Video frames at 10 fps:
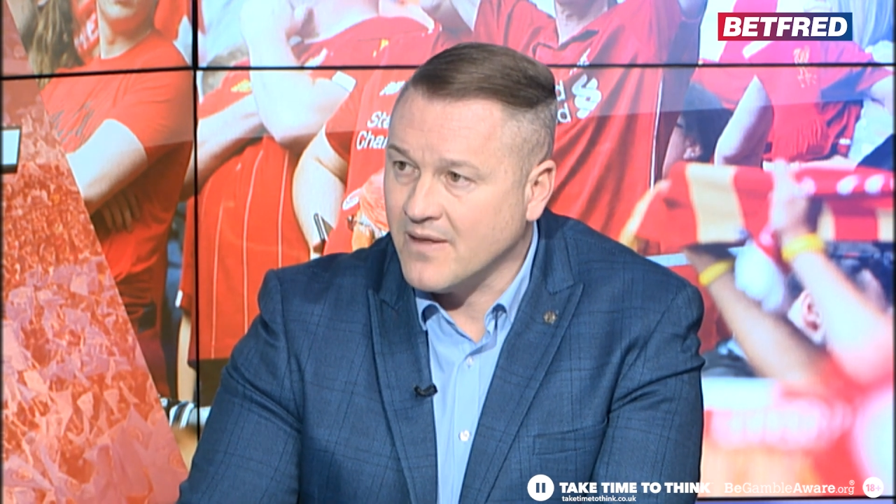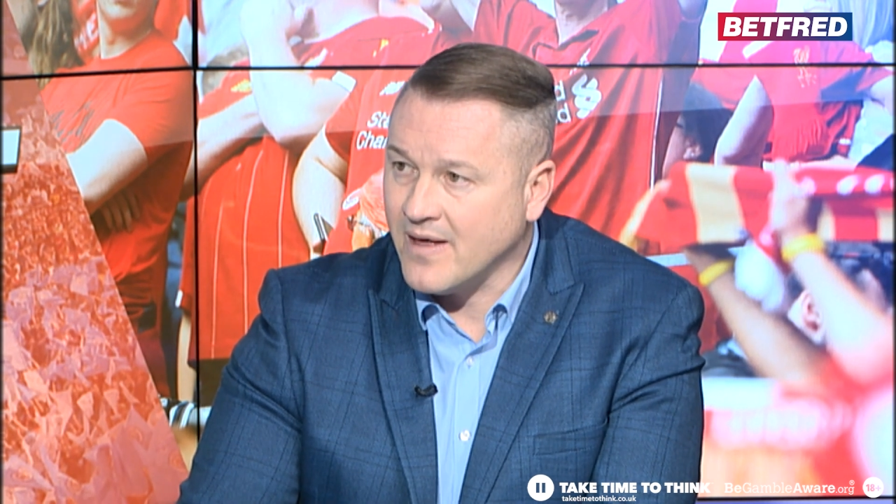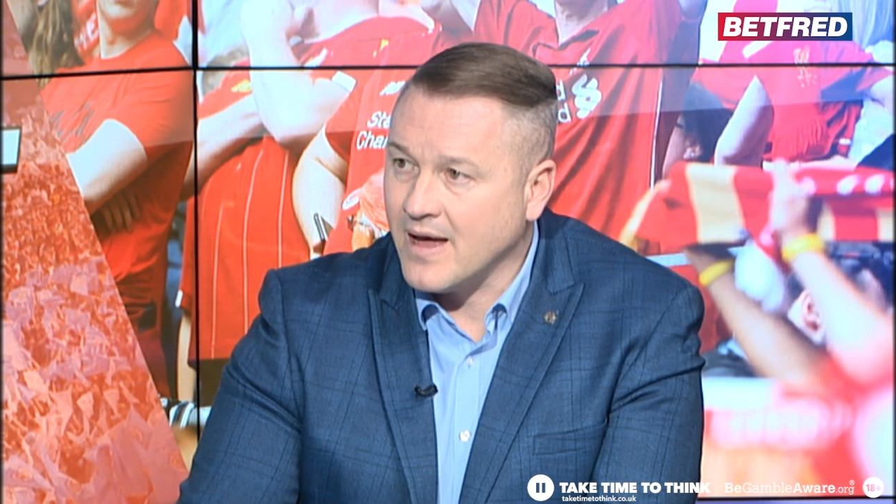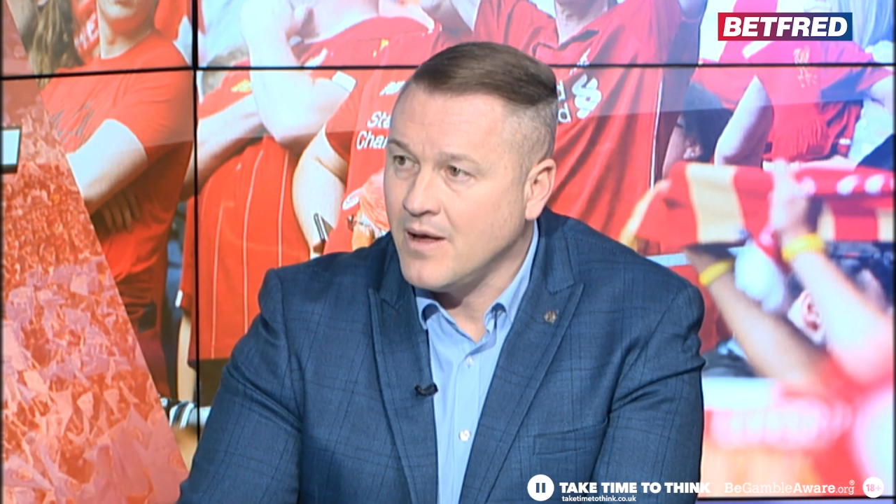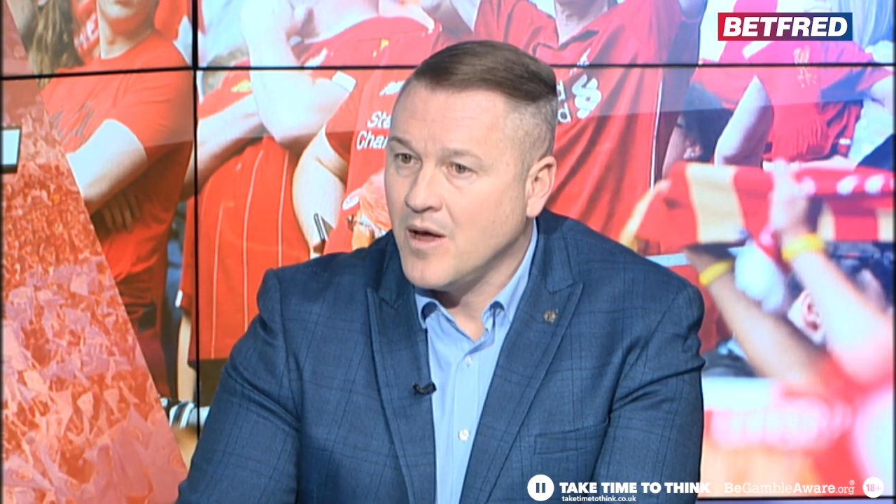
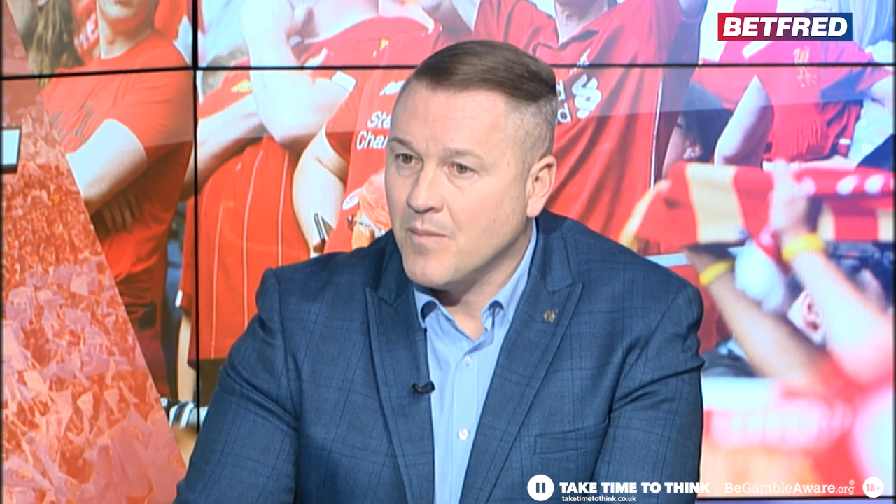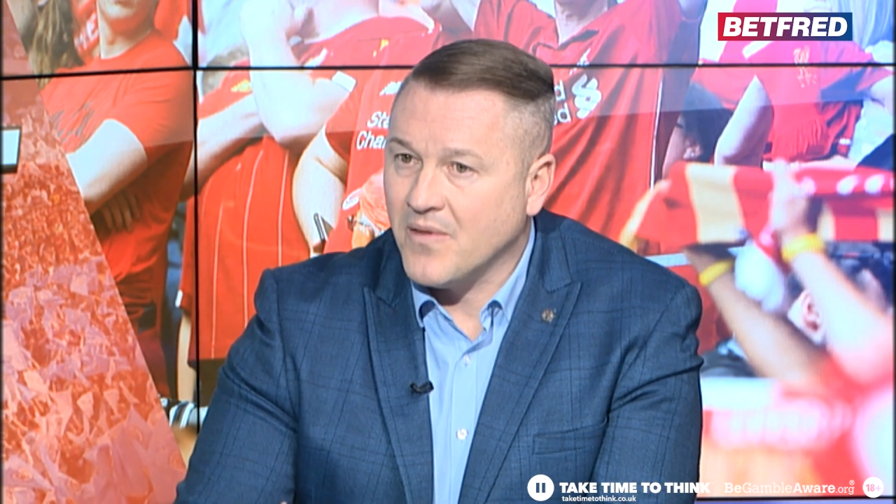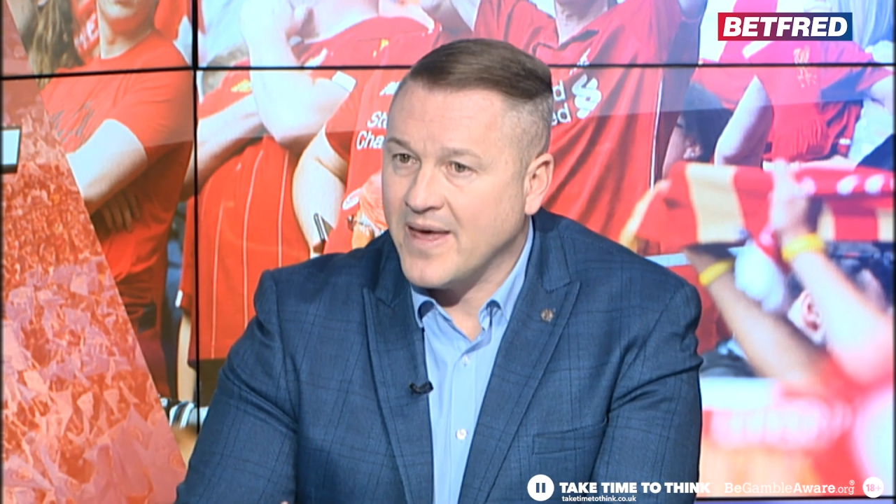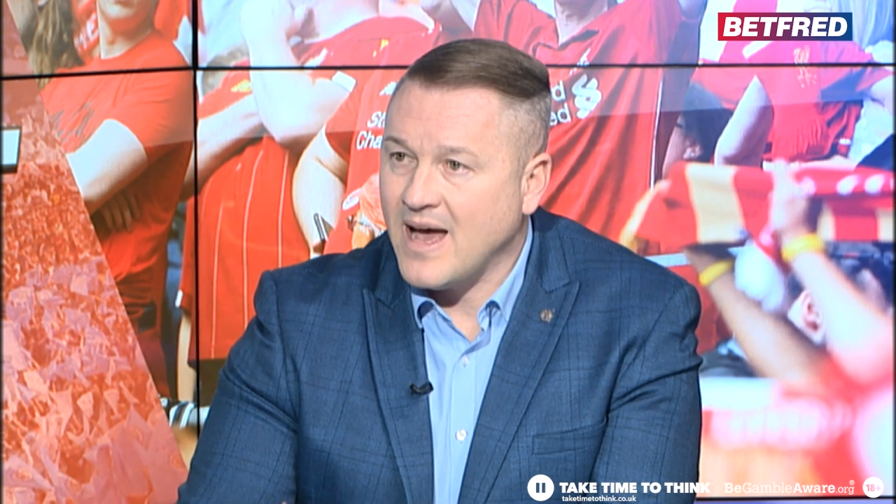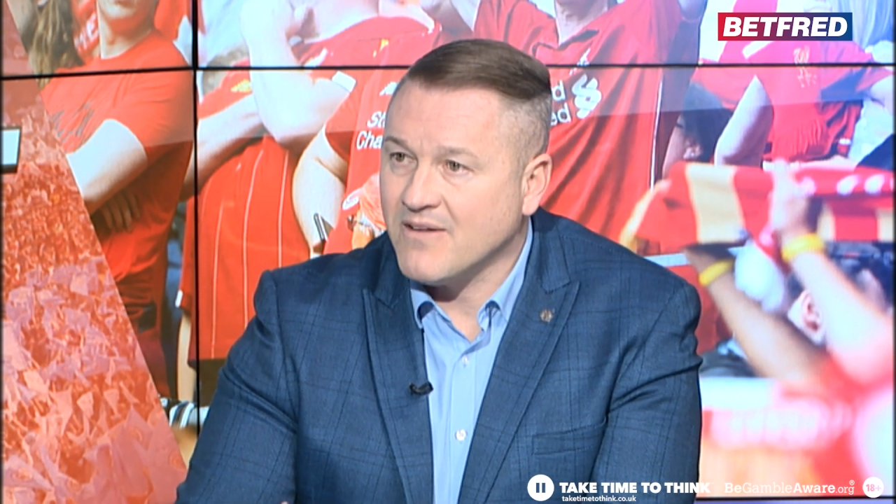that, but
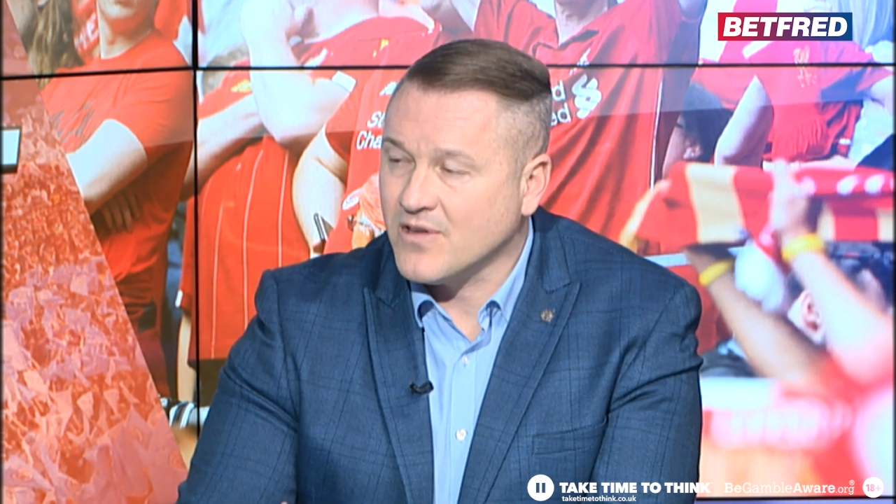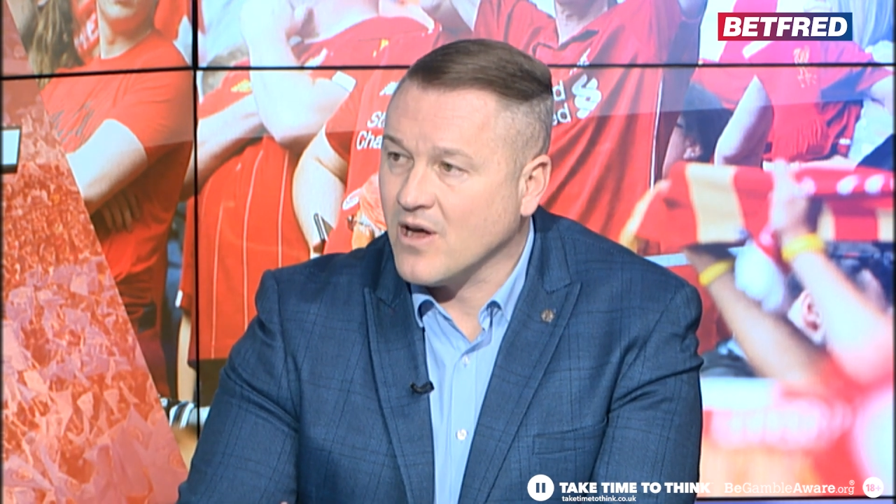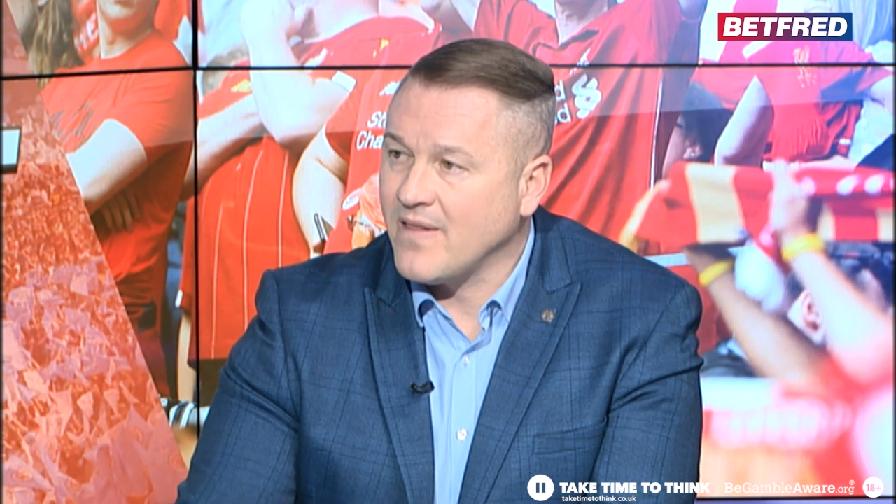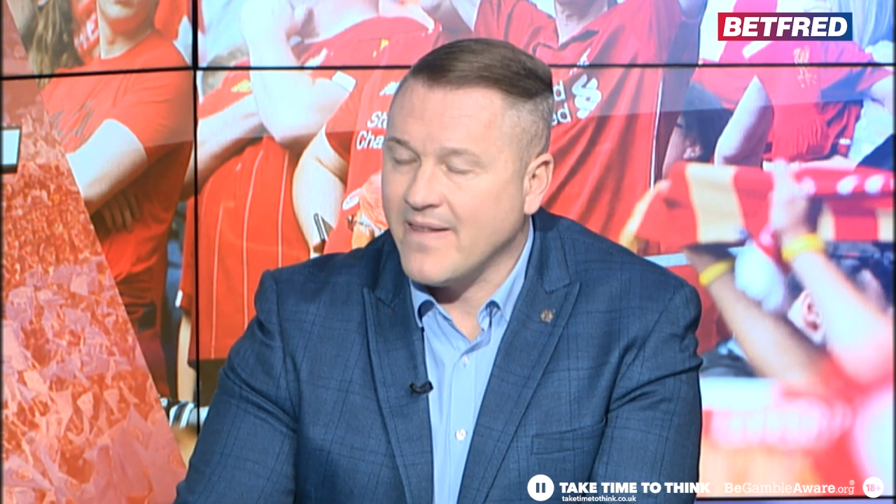they have to go there.